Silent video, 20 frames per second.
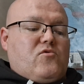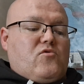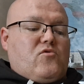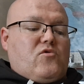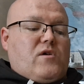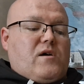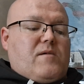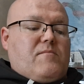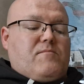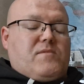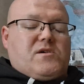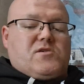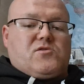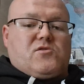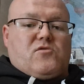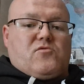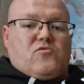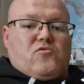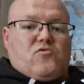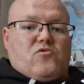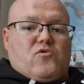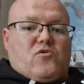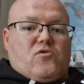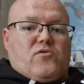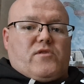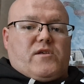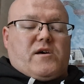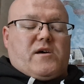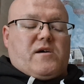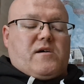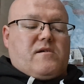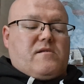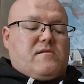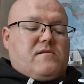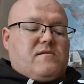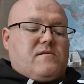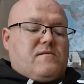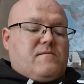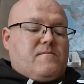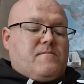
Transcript: who hit Mr. Noor on the head.